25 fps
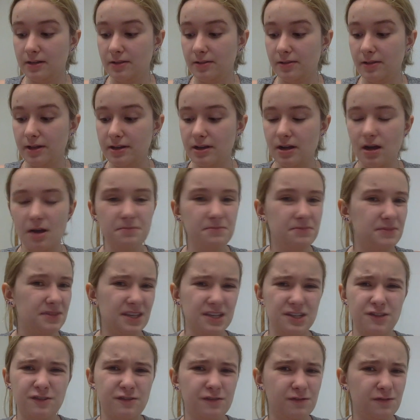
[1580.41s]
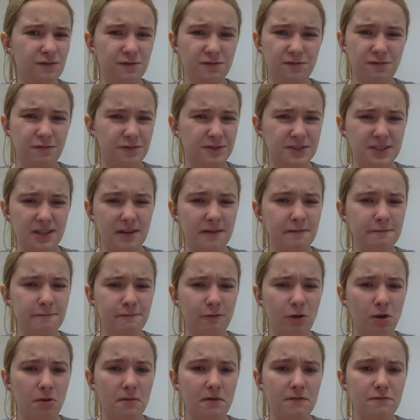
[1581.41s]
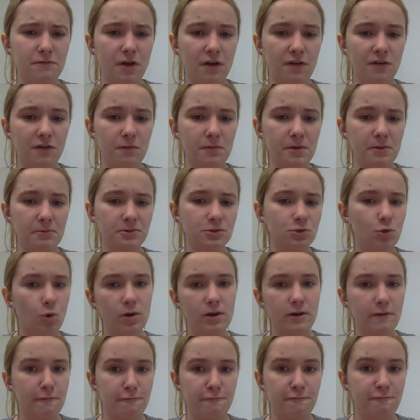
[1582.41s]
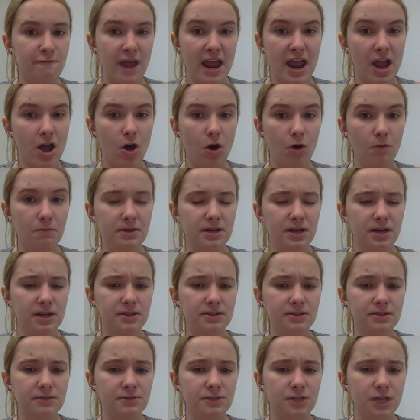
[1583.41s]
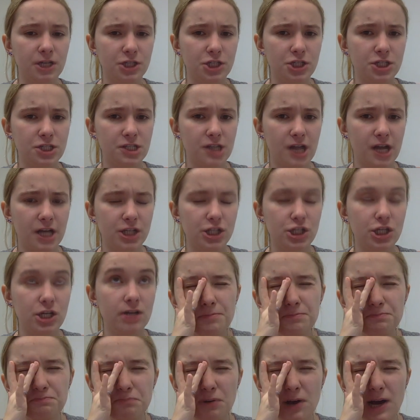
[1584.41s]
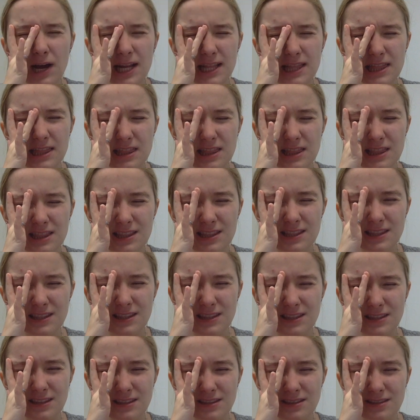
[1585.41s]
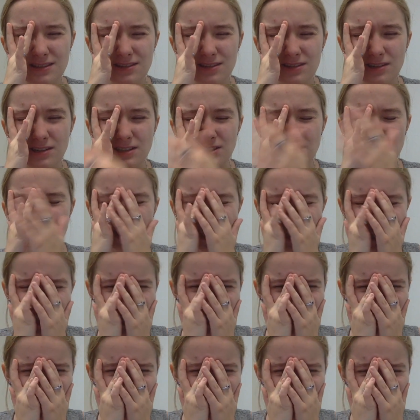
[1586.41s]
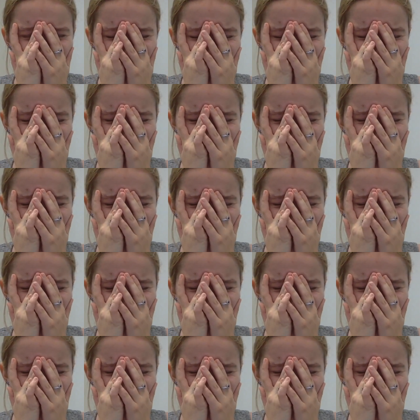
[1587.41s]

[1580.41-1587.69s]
like um, this sudden form of government was going to fail because of such and such. But oh my god,